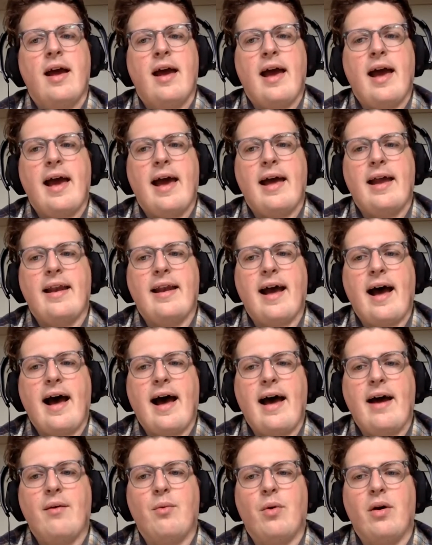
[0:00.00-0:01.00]
and
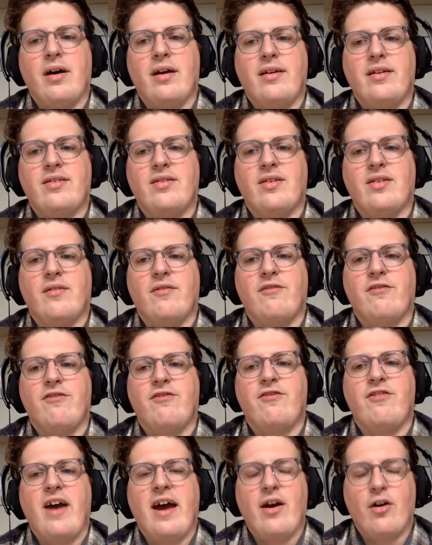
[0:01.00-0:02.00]
I was
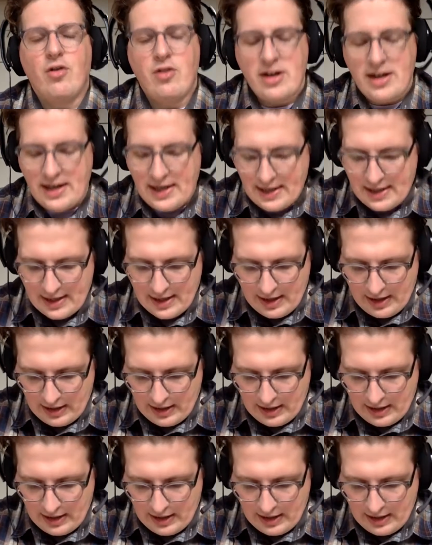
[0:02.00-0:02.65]
very,